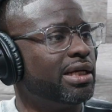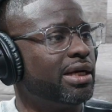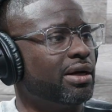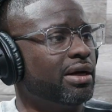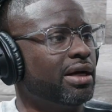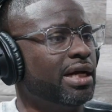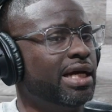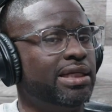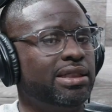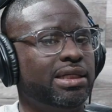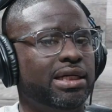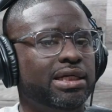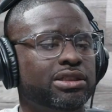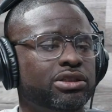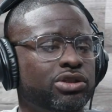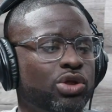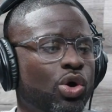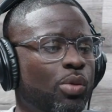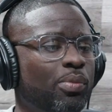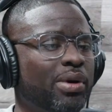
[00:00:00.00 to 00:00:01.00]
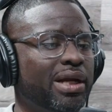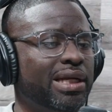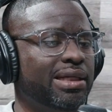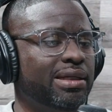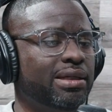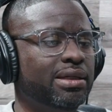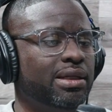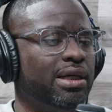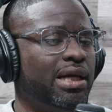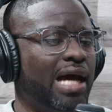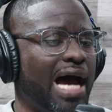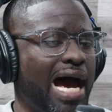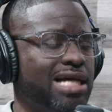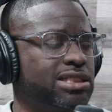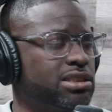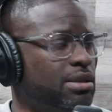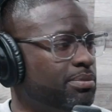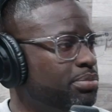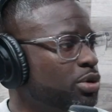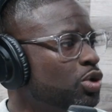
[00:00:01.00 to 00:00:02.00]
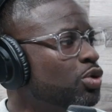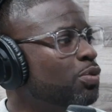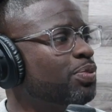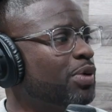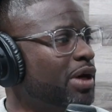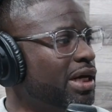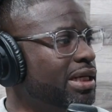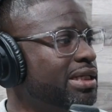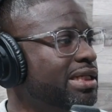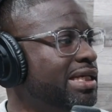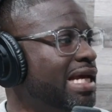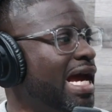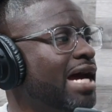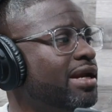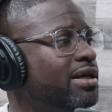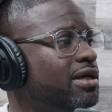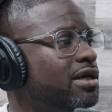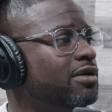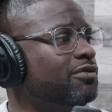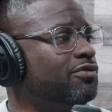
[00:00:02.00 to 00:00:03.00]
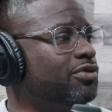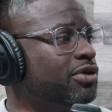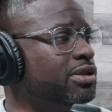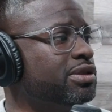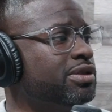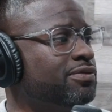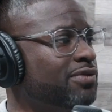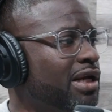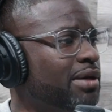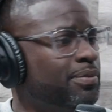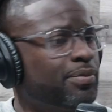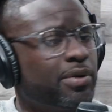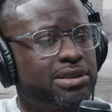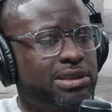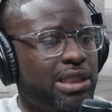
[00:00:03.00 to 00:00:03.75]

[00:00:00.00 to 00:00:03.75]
error. Nobody has a blueprint yet for a developer.